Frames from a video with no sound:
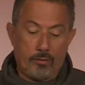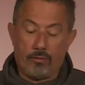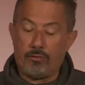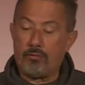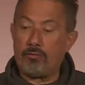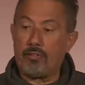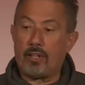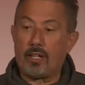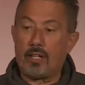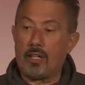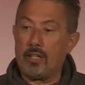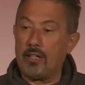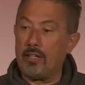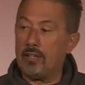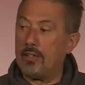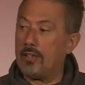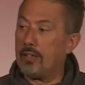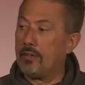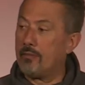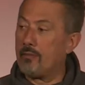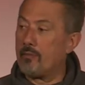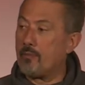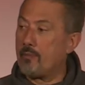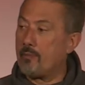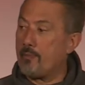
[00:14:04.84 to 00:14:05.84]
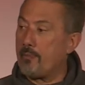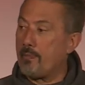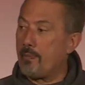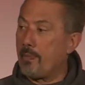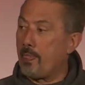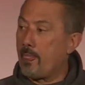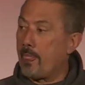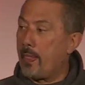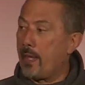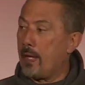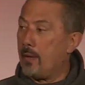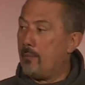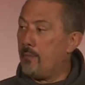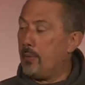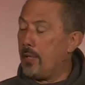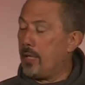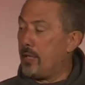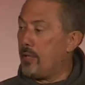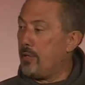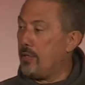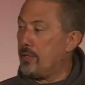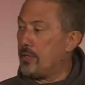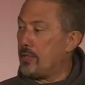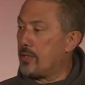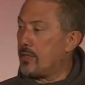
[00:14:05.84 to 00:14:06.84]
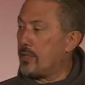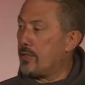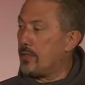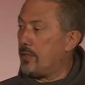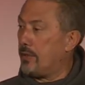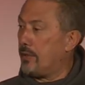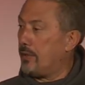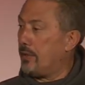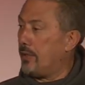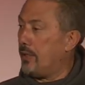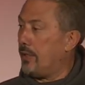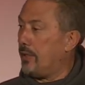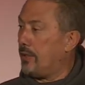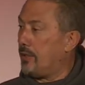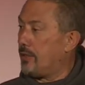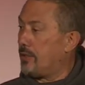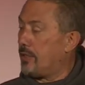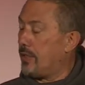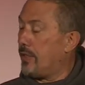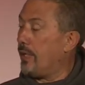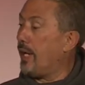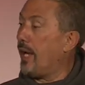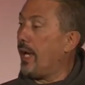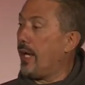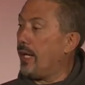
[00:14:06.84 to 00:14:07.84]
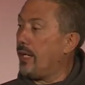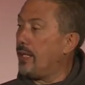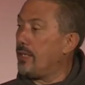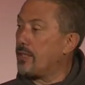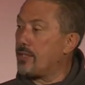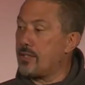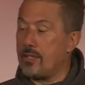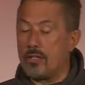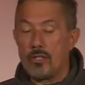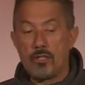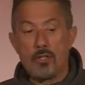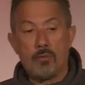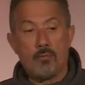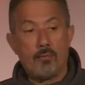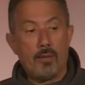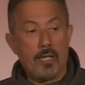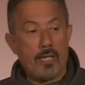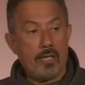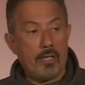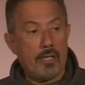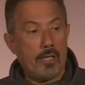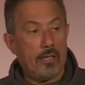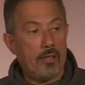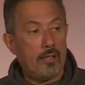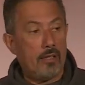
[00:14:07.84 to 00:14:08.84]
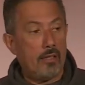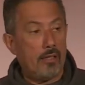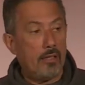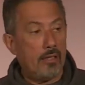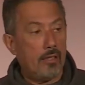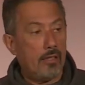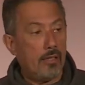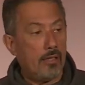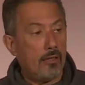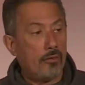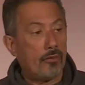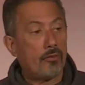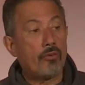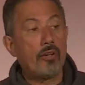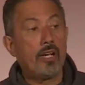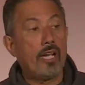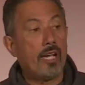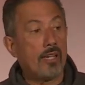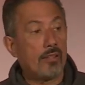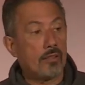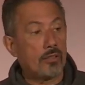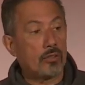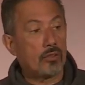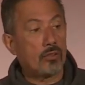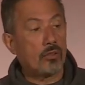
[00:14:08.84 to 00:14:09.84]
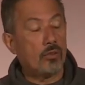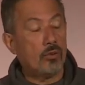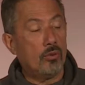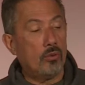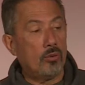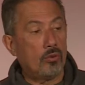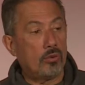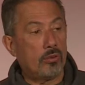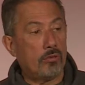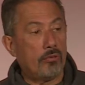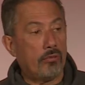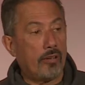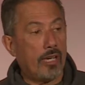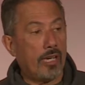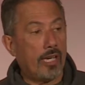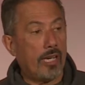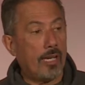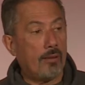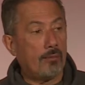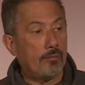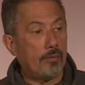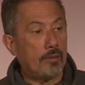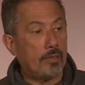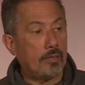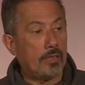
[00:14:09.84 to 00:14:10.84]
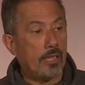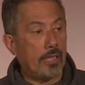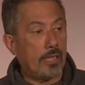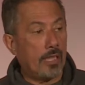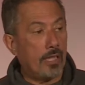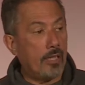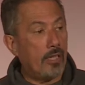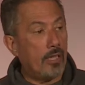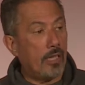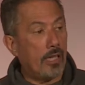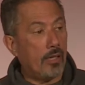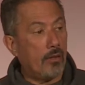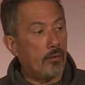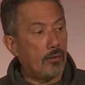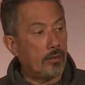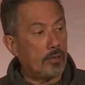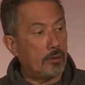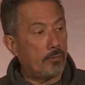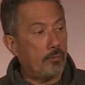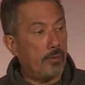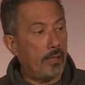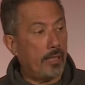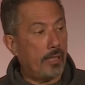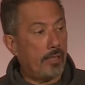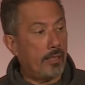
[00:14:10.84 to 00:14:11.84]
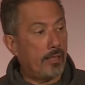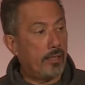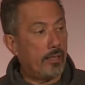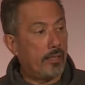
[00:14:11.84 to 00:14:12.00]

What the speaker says: funny, because today, since you've been there, three other schools have rung up and said, can you go and speak?